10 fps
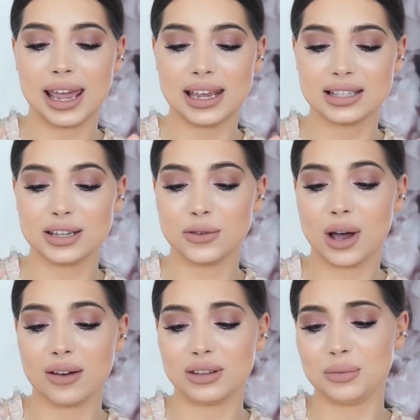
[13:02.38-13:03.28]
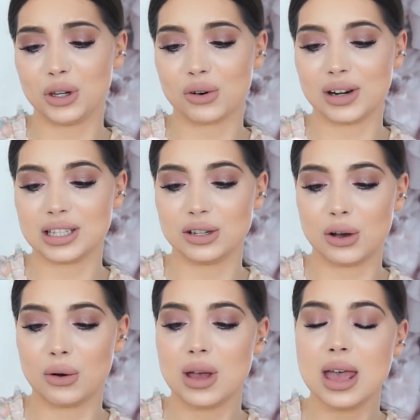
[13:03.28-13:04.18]
case. If you have them, you already
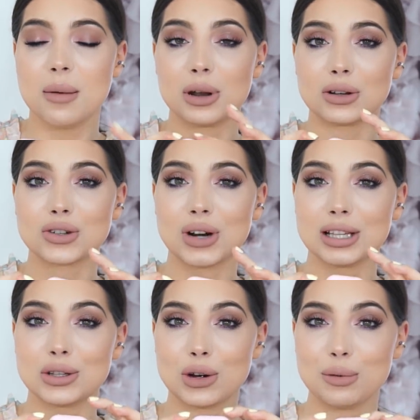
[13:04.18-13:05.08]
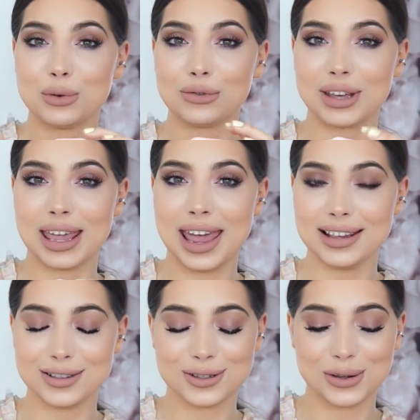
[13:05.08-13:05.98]
know. But I'll try to remove the
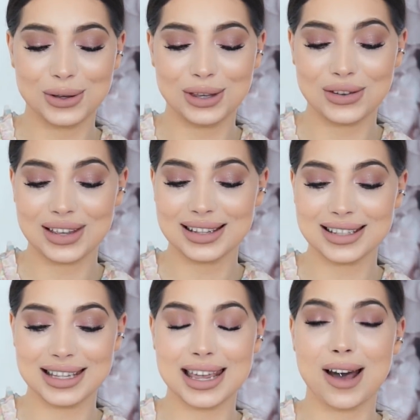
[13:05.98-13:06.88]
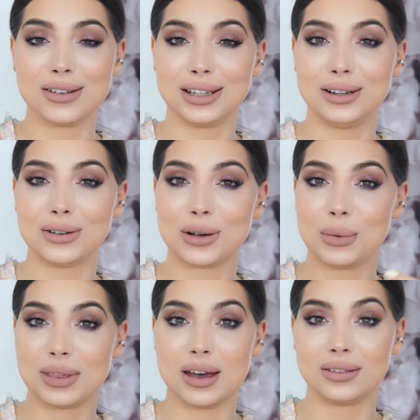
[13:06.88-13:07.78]
case so you can see how they look
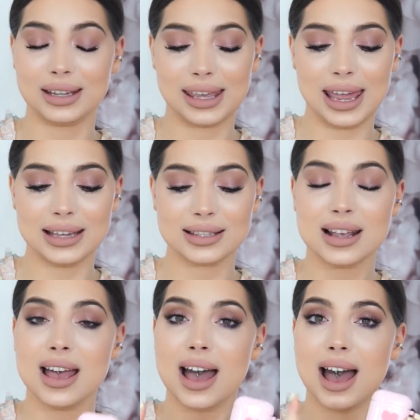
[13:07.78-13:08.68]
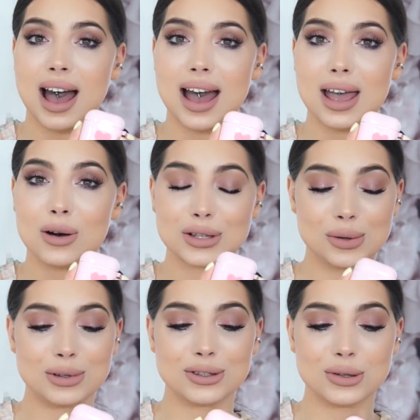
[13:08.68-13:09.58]
without the case. I
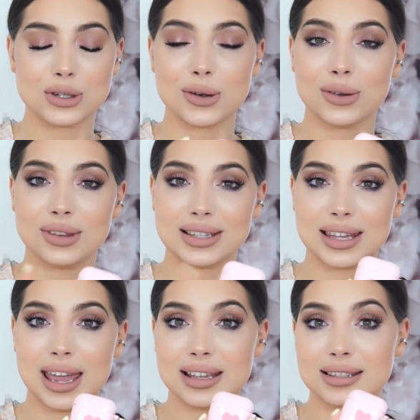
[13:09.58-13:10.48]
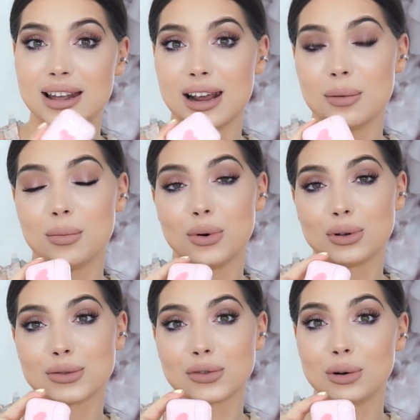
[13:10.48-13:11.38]
also wanted to show you this case that I
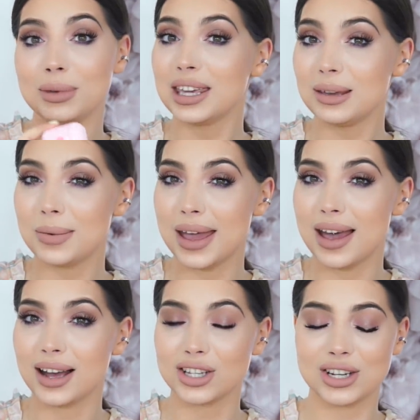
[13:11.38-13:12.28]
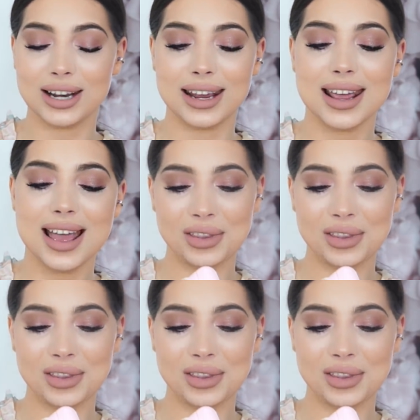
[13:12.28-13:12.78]
bought from eBay, actually.